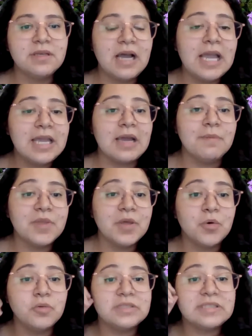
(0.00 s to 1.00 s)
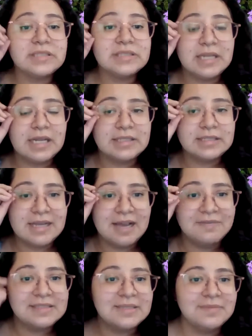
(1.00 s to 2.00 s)
I am the oldest and I didn't
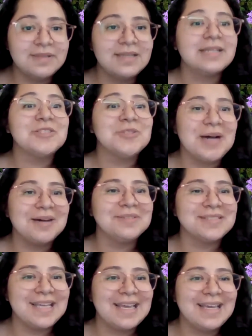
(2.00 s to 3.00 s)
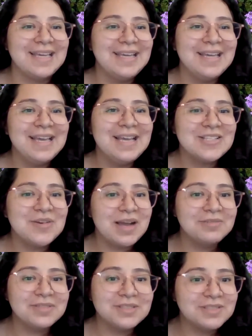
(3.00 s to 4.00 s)
have a sibling until I was 8. So
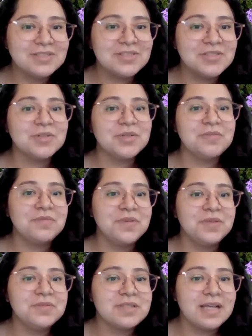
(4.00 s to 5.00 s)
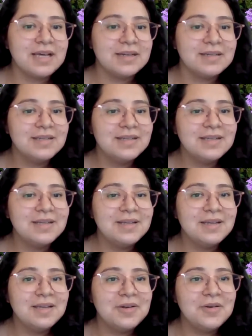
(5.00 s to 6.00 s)
I was just so confused that
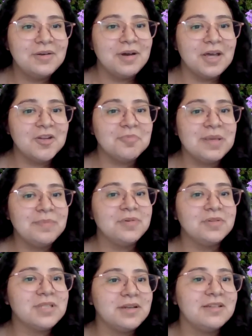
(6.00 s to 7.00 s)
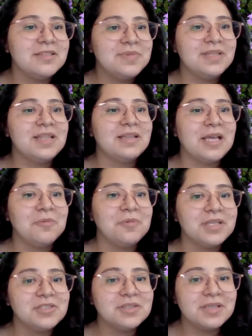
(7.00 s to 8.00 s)
other people did not speak the
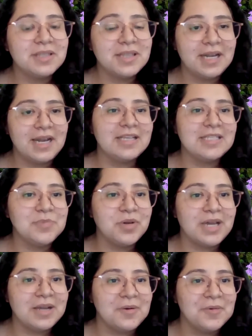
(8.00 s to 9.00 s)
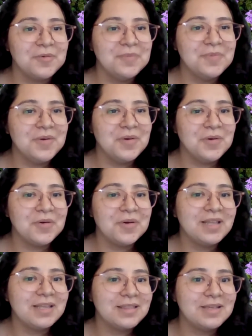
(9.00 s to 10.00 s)
language that I spoke at home or
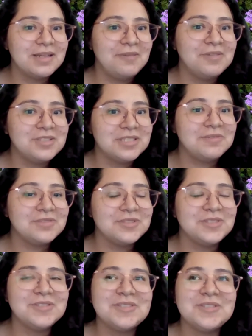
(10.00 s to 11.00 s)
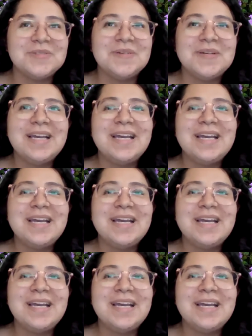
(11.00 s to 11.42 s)
like the languages I was used to.